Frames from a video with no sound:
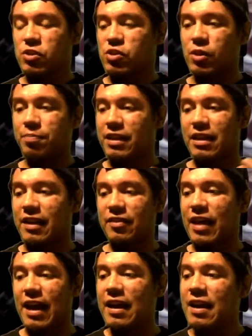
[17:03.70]
or something like
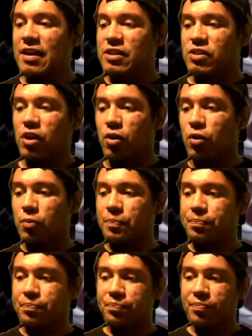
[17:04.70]
that. So
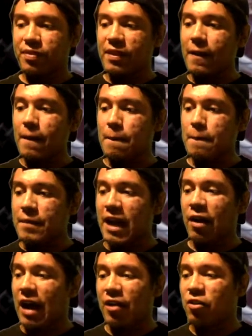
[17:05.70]

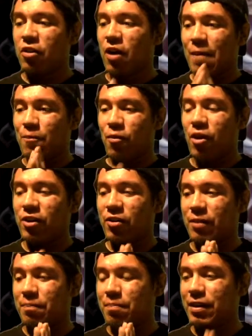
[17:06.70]
I don't know, I'm
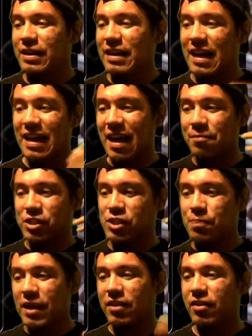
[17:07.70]
wondering, but I'm just
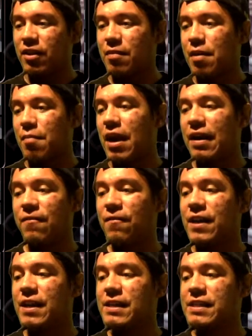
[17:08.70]
speculating in my mind. If
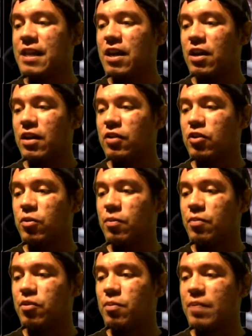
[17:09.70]
it is
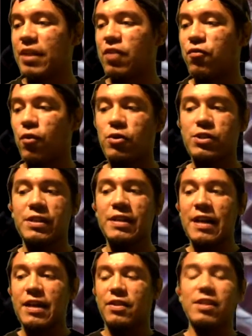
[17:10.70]
to make you frozen,
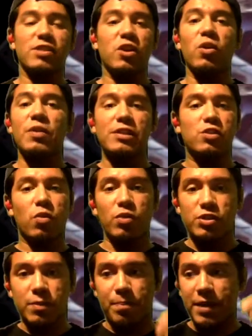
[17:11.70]
this girl is
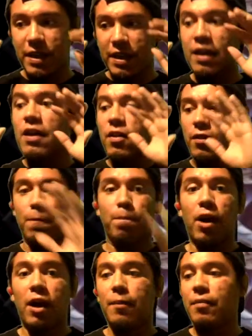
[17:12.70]
going to be the
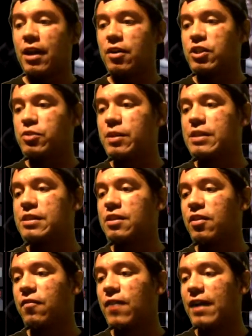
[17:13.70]
bomb there, just because of
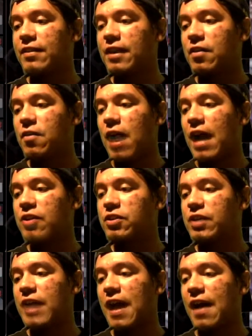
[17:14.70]
the fact that you
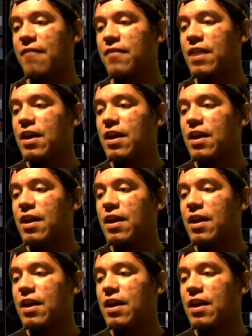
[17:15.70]
actually have